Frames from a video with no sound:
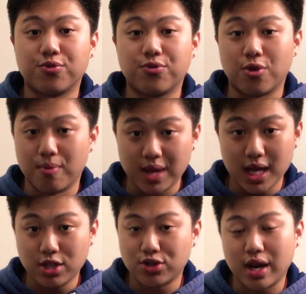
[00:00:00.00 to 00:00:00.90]
For
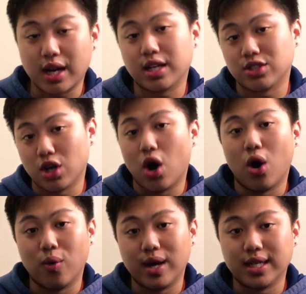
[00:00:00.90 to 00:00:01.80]
me, trading is
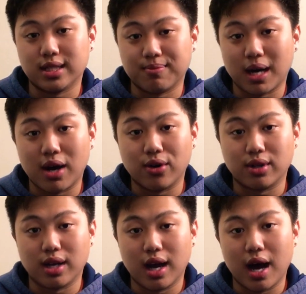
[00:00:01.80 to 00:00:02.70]
always about
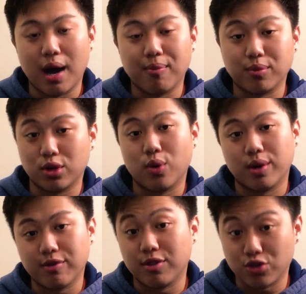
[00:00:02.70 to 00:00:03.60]
going
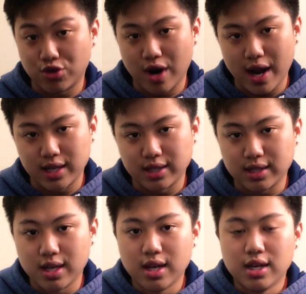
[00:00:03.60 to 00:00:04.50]
with the trend.
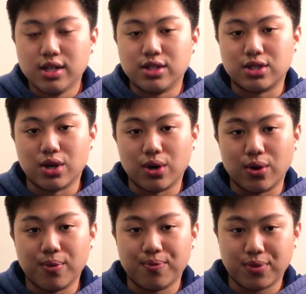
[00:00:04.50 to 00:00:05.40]

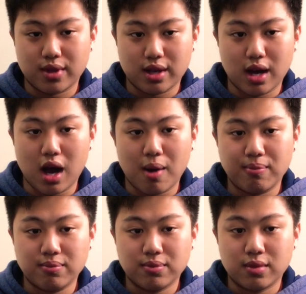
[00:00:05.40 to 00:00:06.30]
So um,
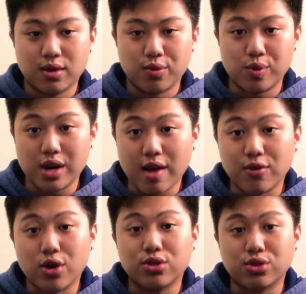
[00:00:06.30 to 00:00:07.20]
we
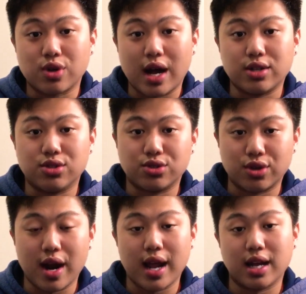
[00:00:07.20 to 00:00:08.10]
never try to
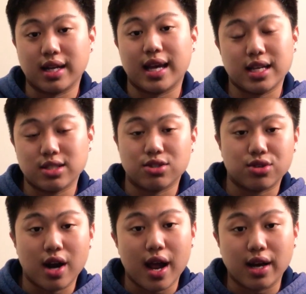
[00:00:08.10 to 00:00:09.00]
trade against the
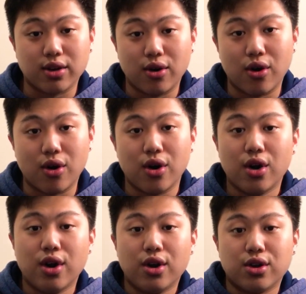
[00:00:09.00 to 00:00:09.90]
trend or
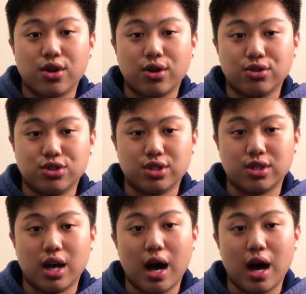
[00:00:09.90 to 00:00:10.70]
just